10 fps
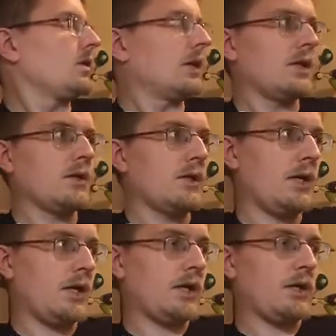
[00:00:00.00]
and
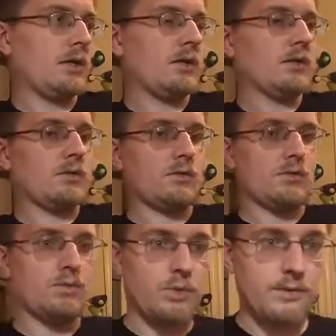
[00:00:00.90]
a
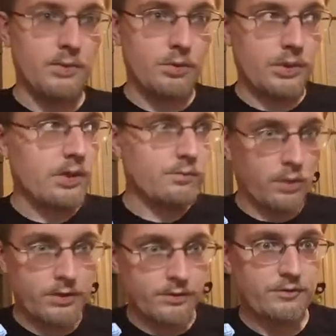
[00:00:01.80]
remold of
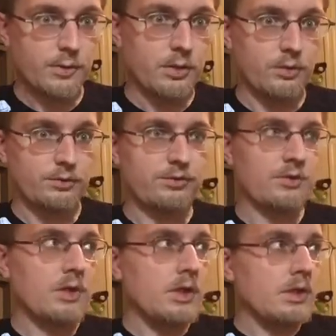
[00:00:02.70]
one of those molds
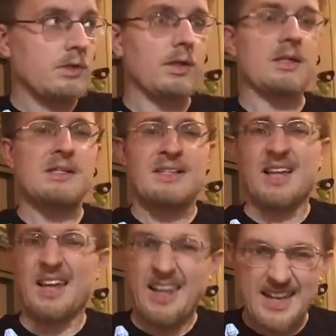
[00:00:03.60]
in
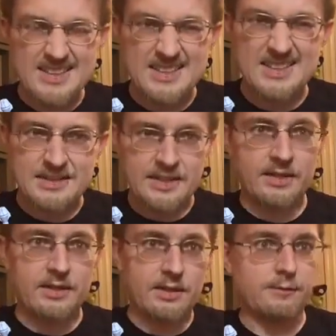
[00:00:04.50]
less
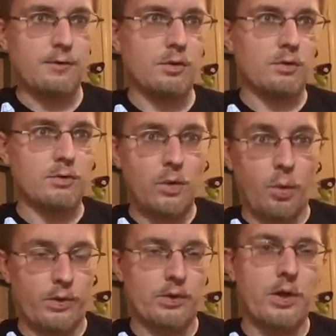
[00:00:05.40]
than a full
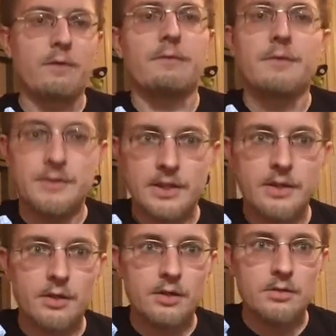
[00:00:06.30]
quarter of the
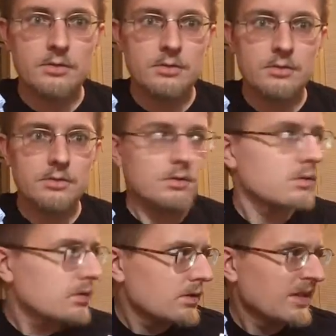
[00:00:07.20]
year.
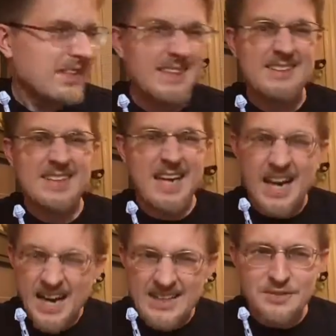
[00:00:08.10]
It's
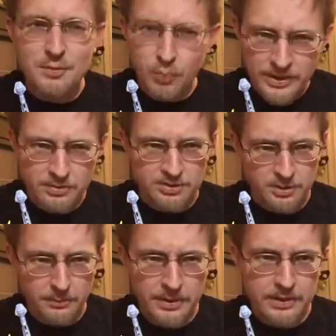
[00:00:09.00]
kind of weird
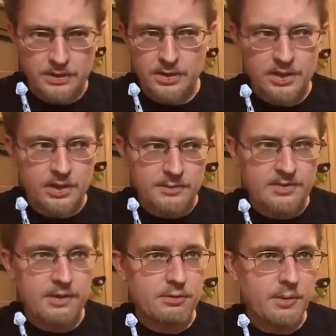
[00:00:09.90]
to me,
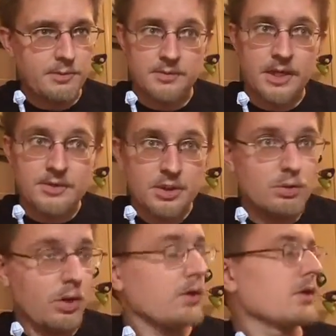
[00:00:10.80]
because I remember not
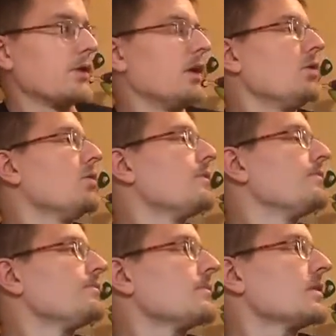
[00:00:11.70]
too long ago,
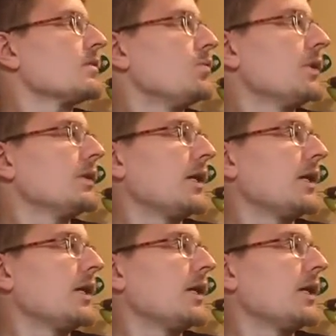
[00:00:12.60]
we